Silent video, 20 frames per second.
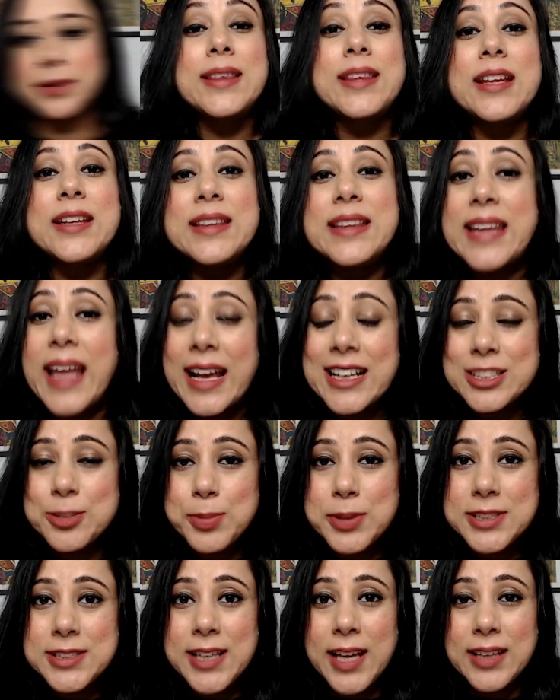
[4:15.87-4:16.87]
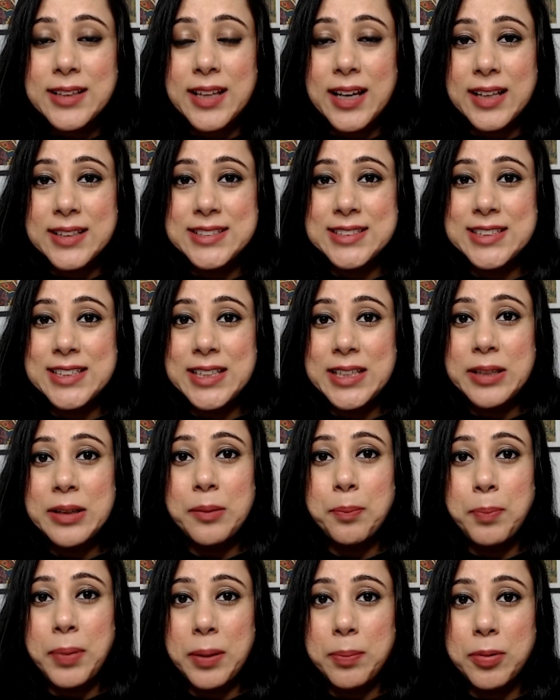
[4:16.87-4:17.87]
The next mistake that I
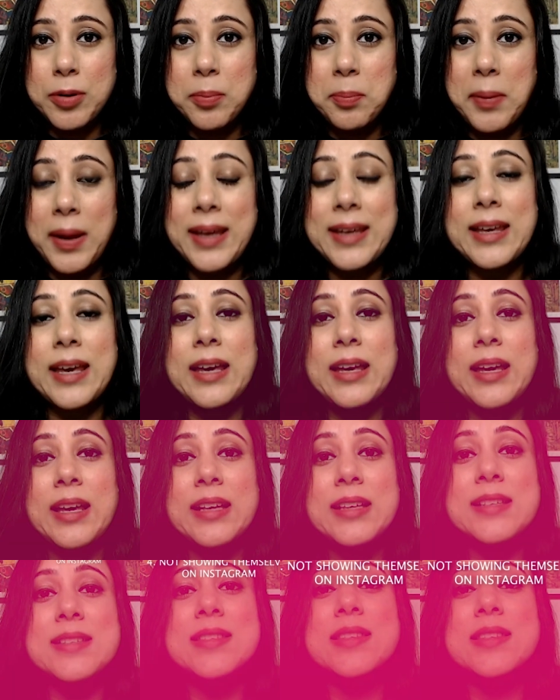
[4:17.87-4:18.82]
see people making is